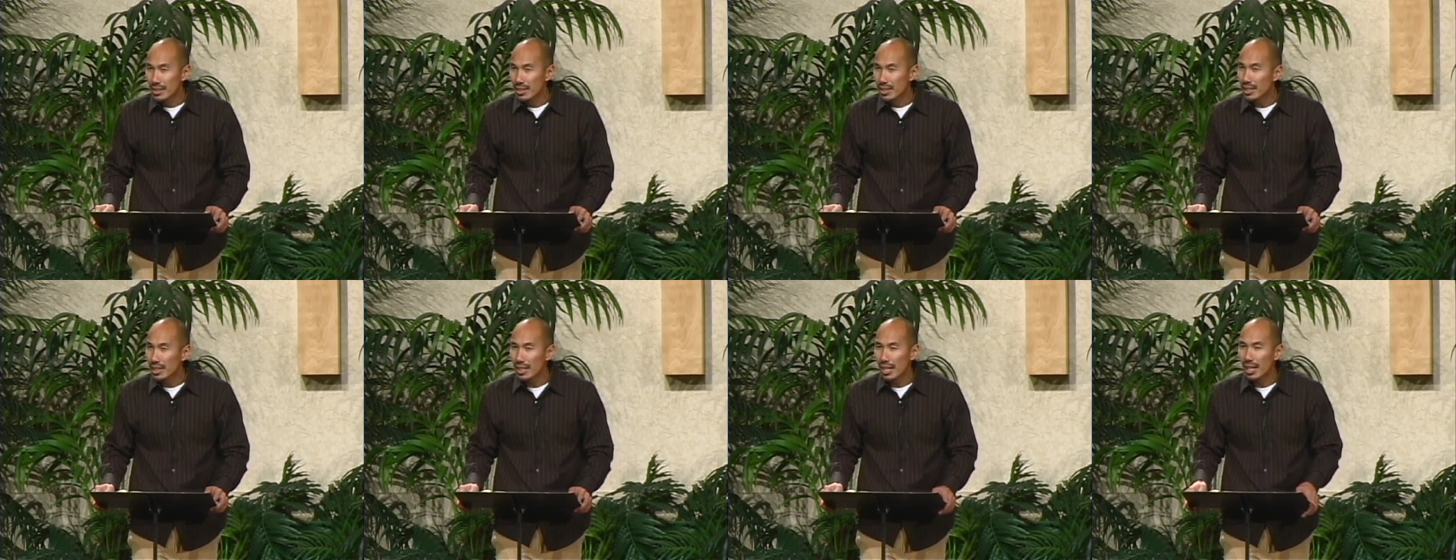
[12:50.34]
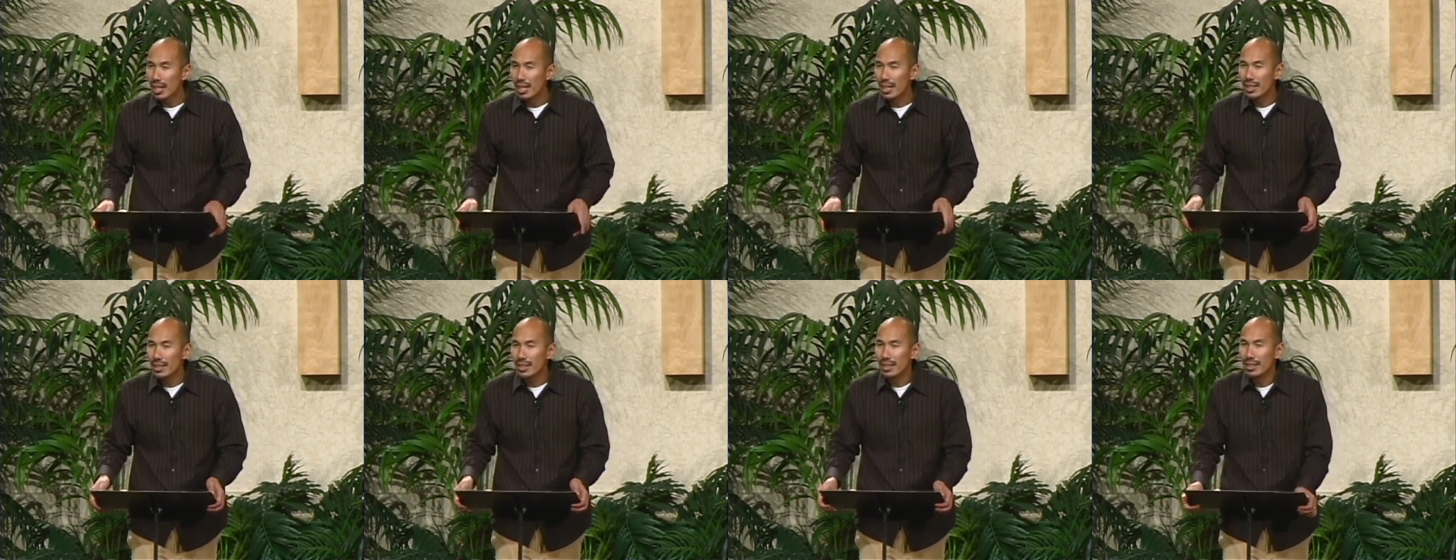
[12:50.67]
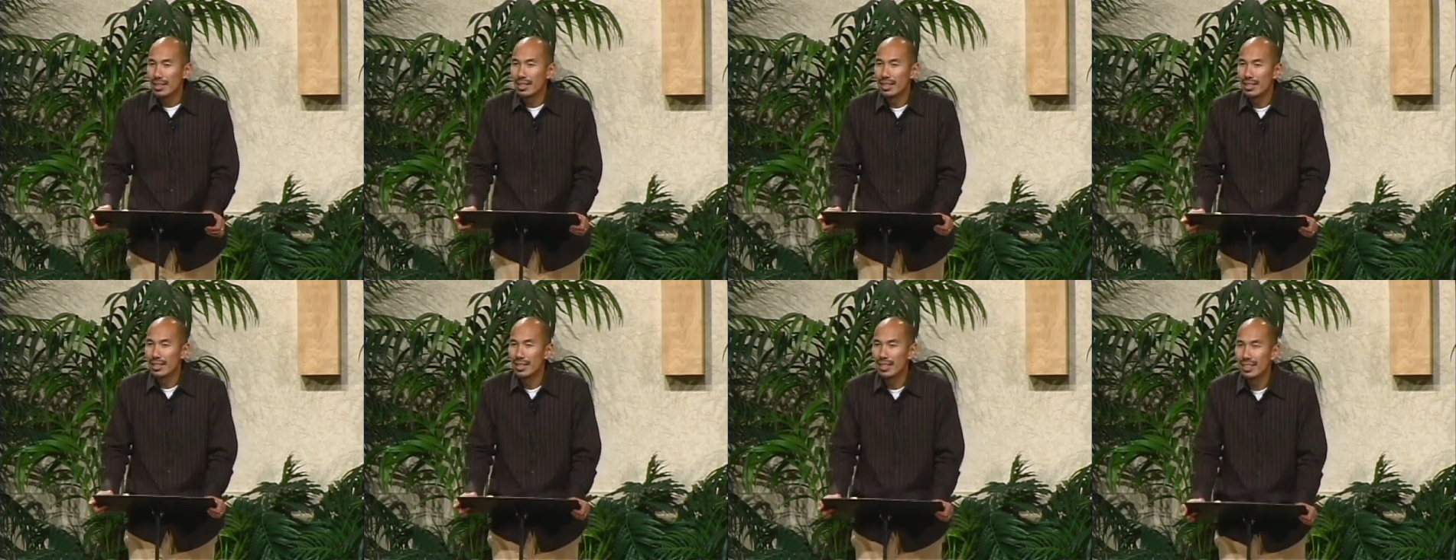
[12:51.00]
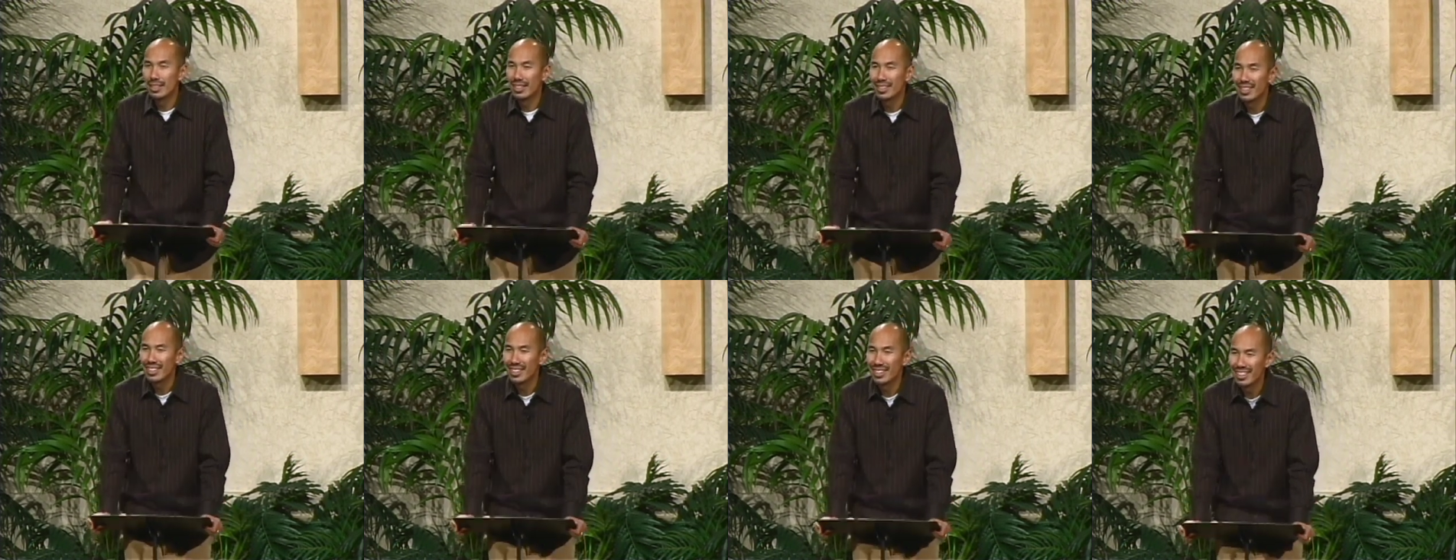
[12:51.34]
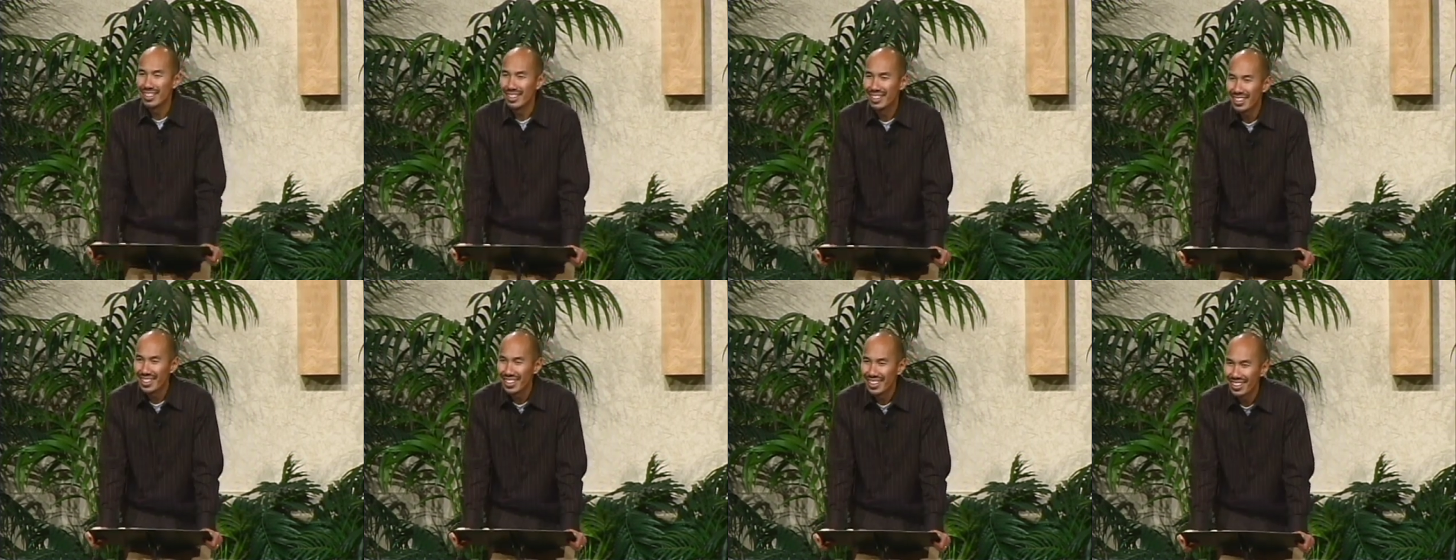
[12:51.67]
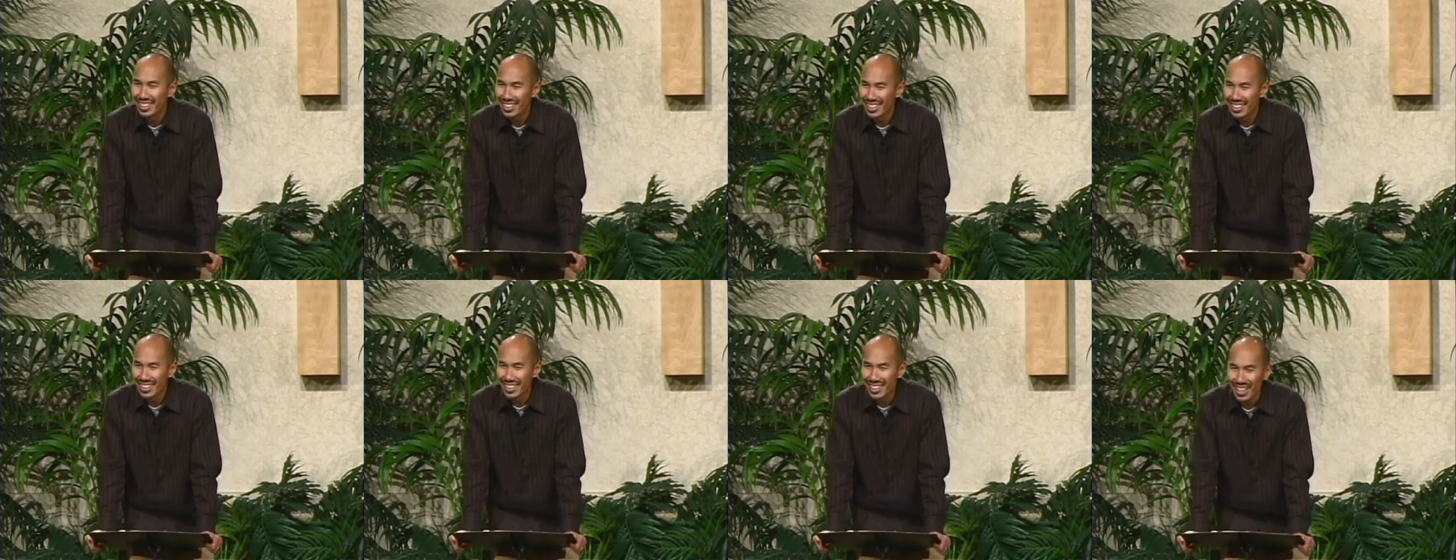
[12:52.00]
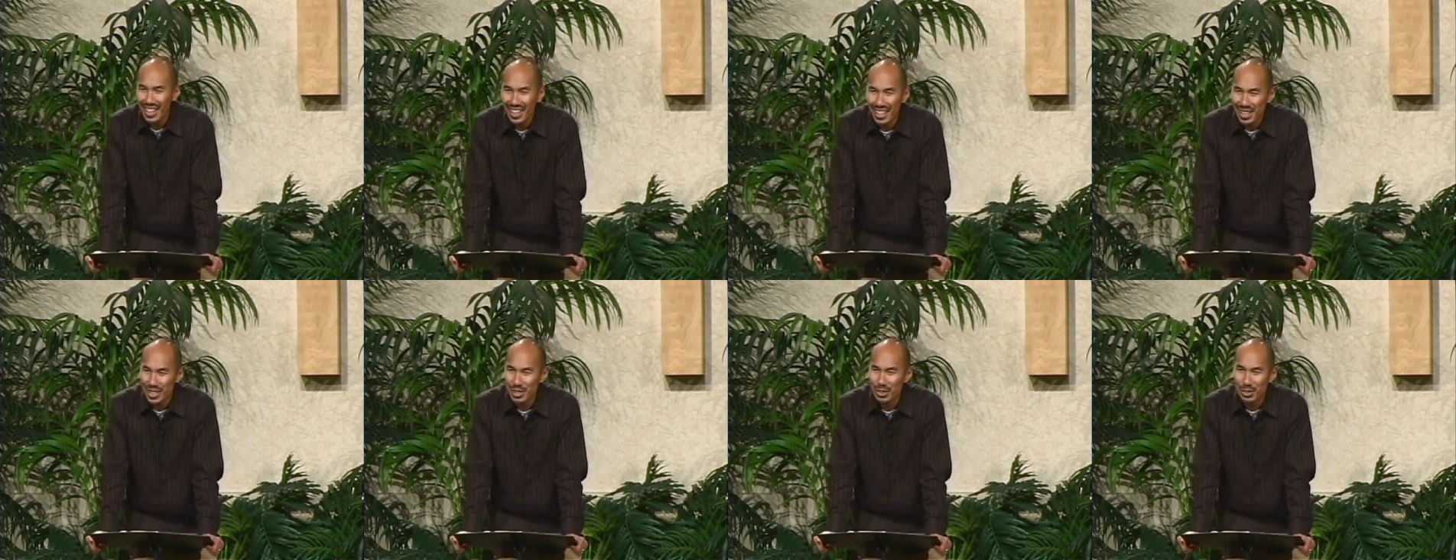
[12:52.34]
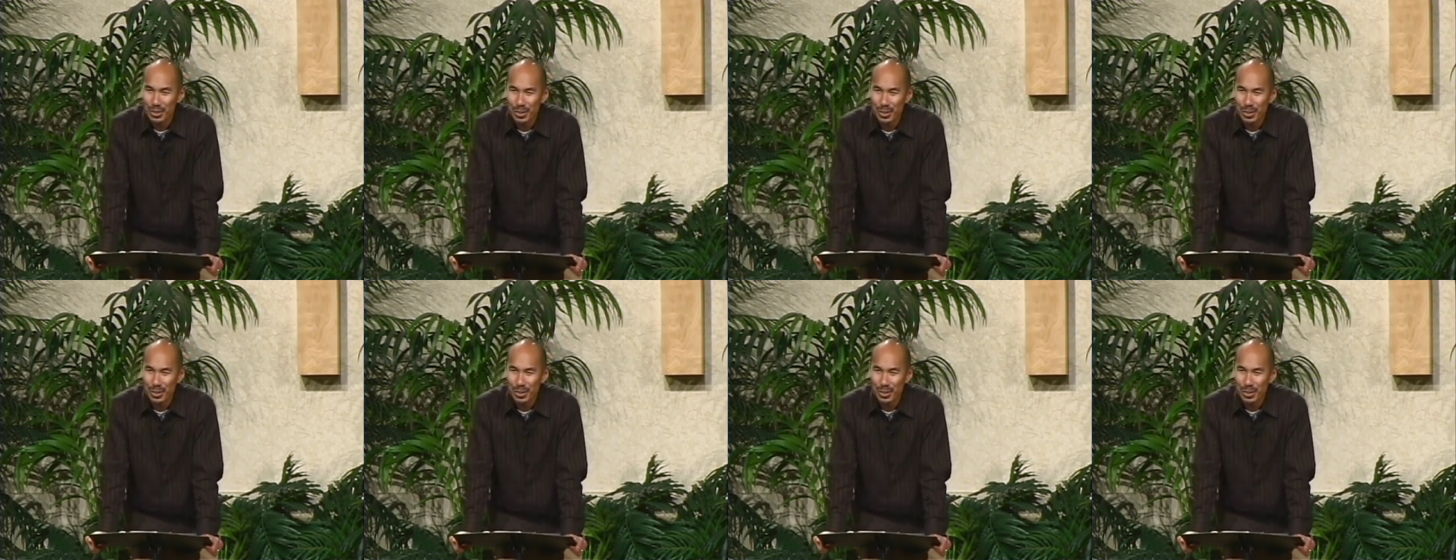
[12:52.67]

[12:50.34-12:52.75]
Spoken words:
See, God has